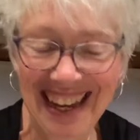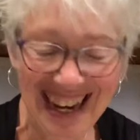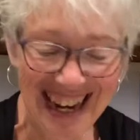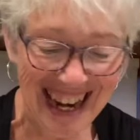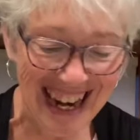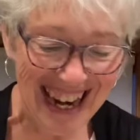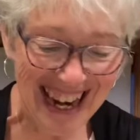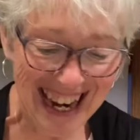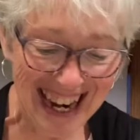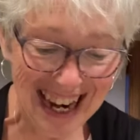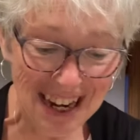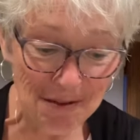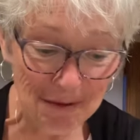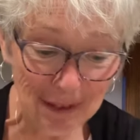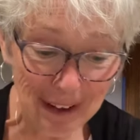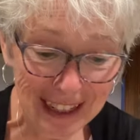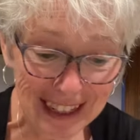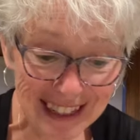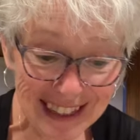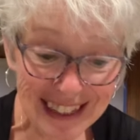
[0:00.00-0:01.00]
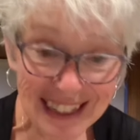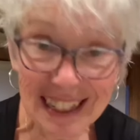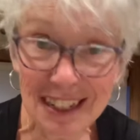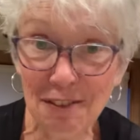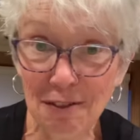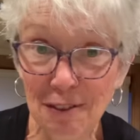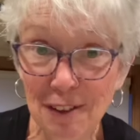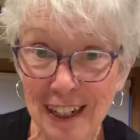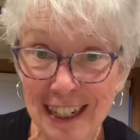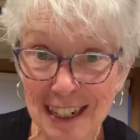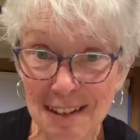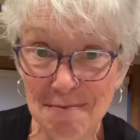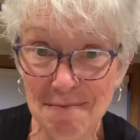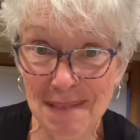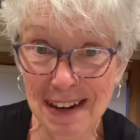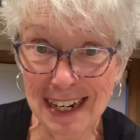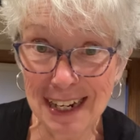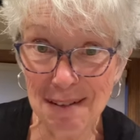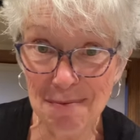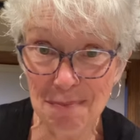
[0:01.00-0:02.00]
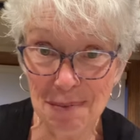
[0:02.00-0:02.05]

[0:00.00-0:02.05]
and we see if we can make it